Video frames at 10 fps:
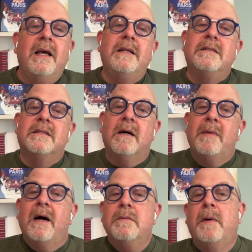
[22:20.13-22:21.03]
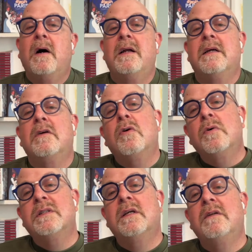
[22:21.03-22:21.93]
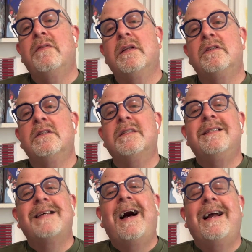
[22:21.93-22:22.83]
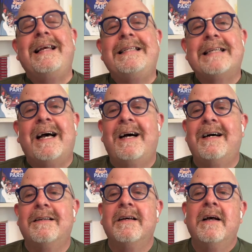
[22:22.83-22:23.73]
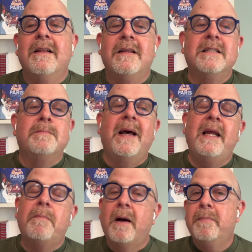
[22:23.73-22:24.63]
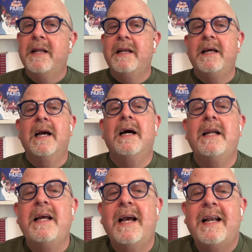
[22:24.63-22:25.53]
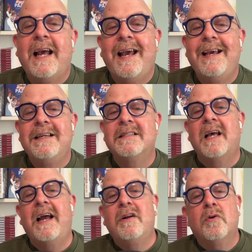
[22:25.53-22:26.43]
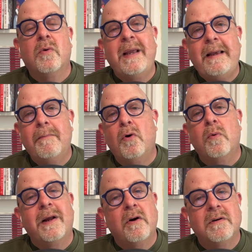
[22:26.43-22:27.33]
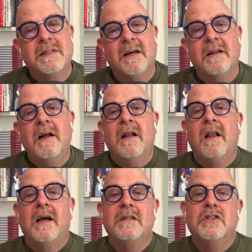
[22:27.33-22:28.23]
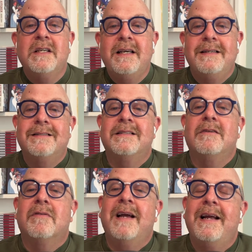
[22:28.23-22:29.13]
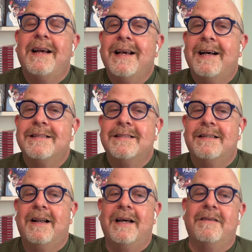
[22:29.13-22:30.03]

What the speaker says: in some Alpine and Corsican villages is a honey tart that is made by blending honey and eggs and cream or ricotta like cheese to create a custard-like